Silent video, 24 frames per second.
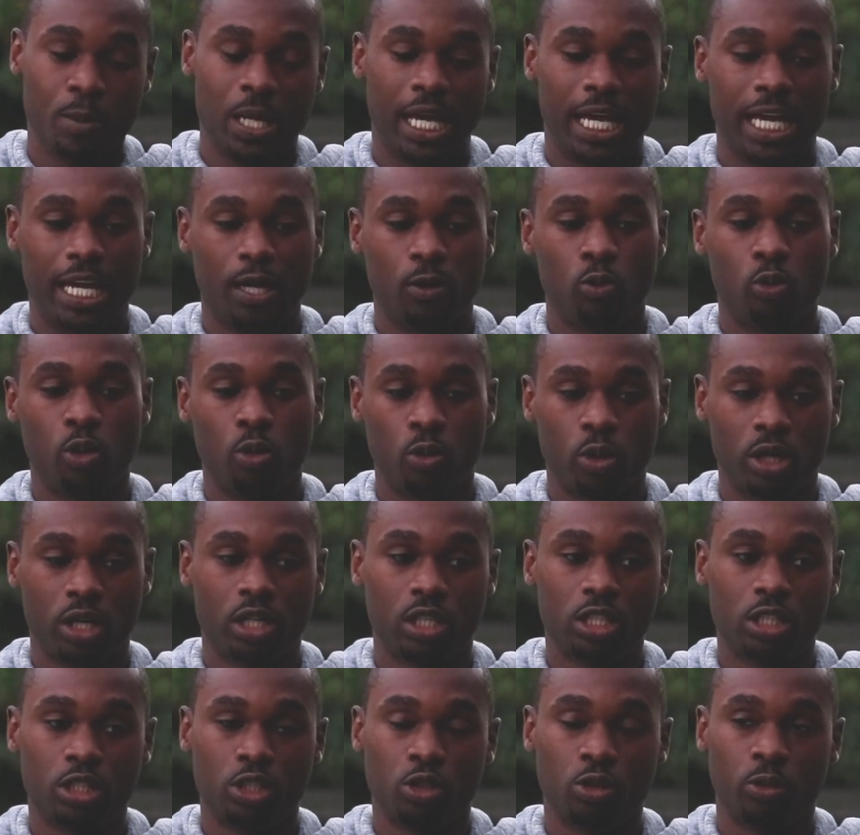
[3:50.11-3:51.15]
And what we're going
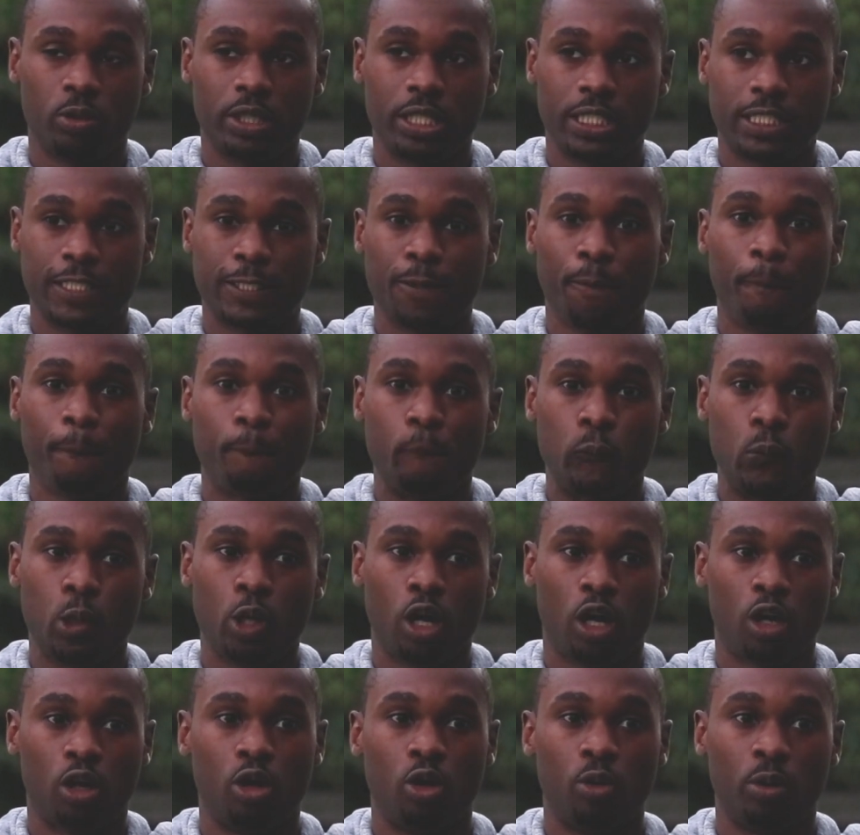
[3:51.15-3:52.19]
to do is
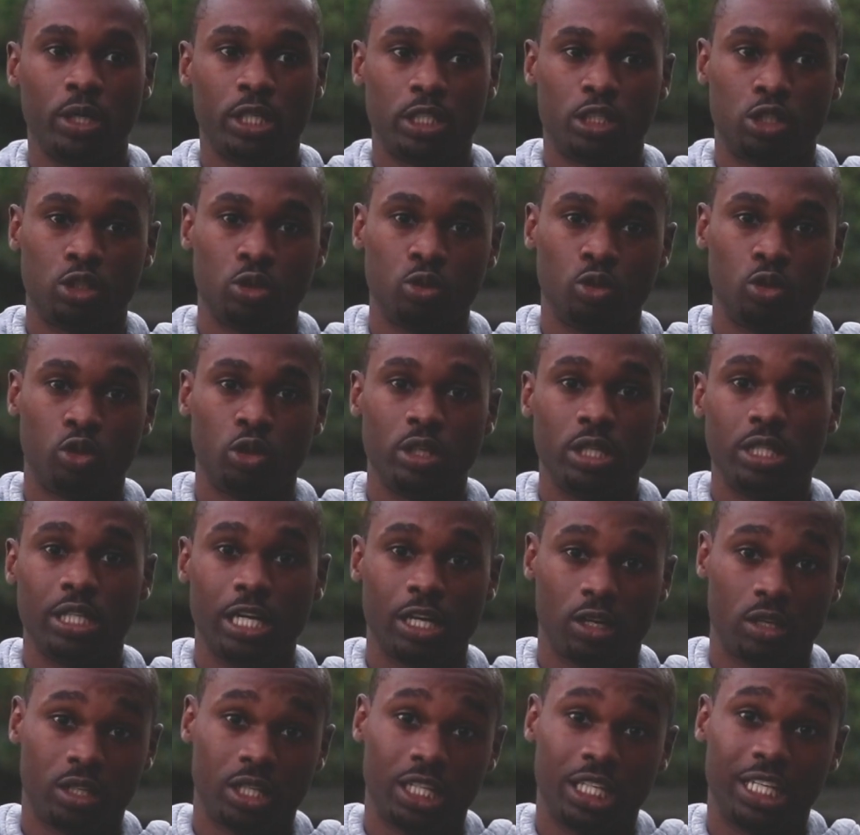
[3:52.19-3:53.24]
they're going
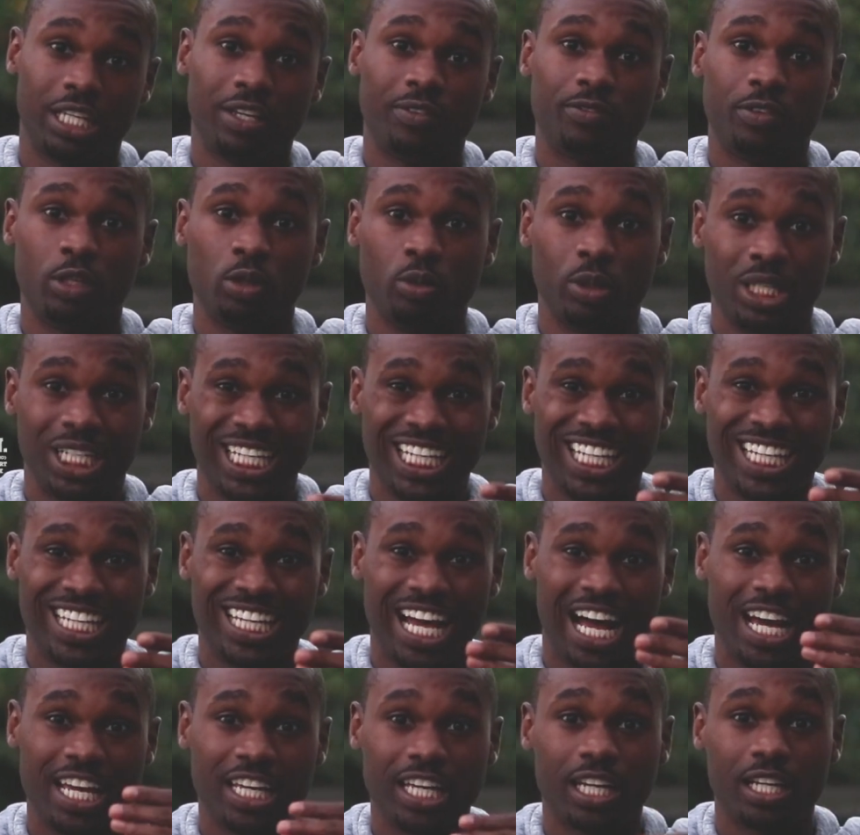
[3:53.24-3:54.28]
to give you an
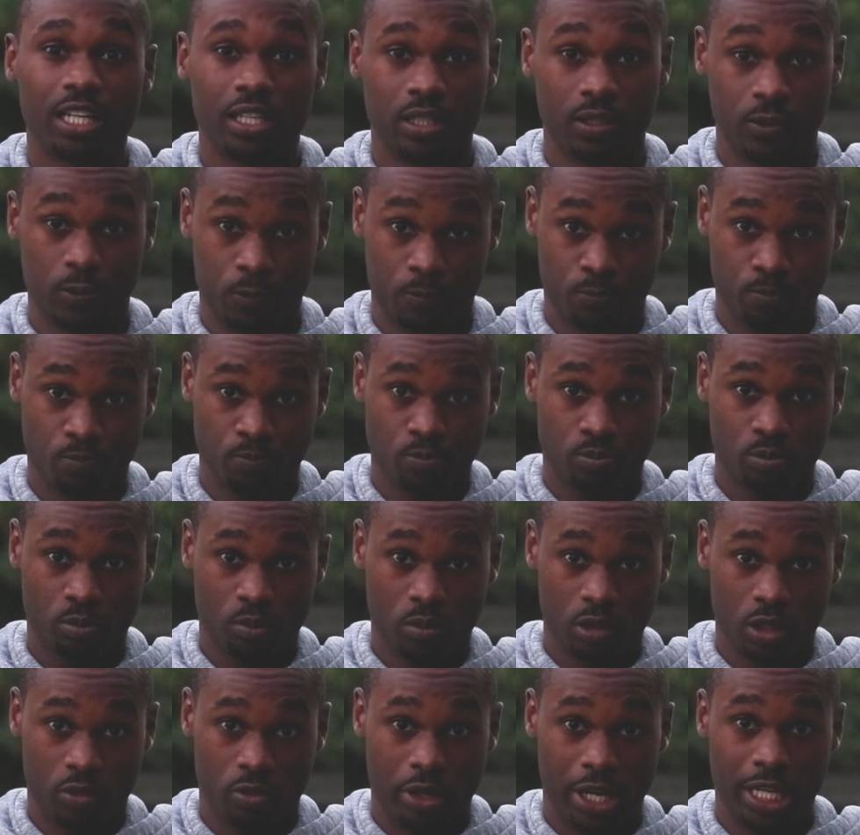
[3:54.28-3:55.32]
EIN,
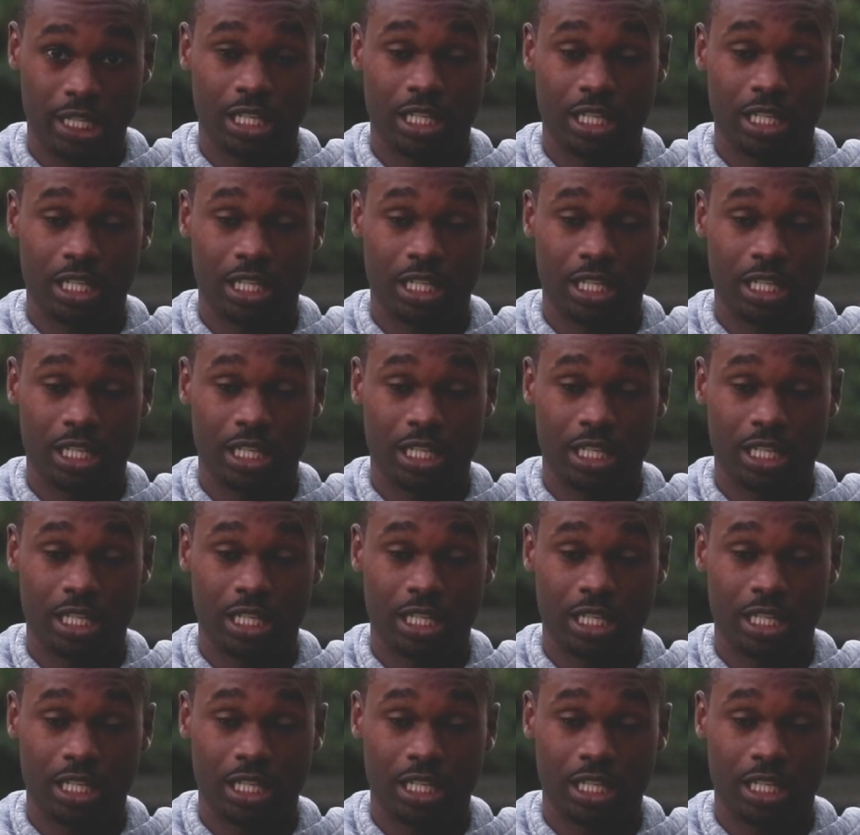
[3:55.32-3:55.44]
right?